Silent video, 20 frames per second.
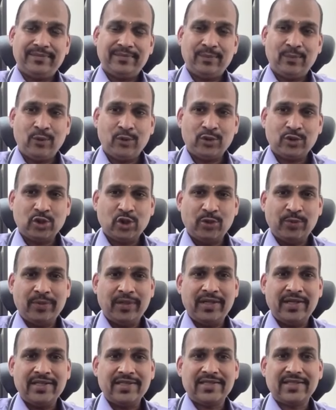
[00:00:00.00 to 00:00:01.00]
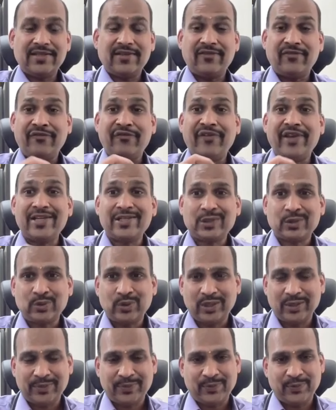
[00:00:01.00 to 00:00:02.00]
Most common is
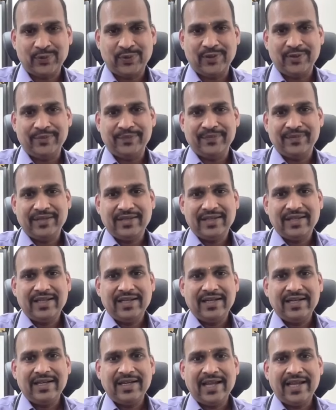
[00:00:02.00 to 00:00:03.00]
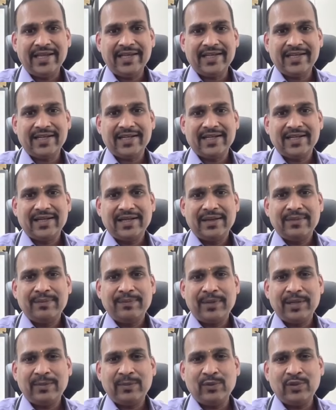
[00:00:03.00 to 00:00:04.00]
vascular problem like
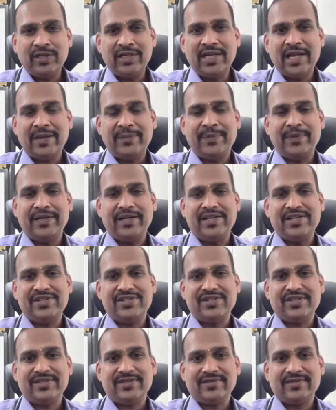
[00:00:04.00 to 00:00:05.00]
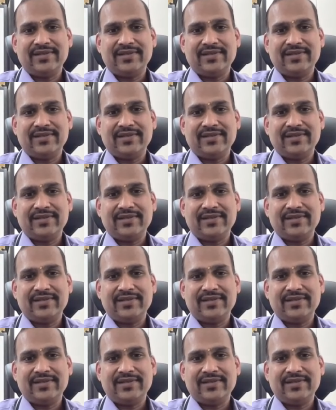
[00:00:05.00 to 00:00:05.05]
pulmonary hypertension,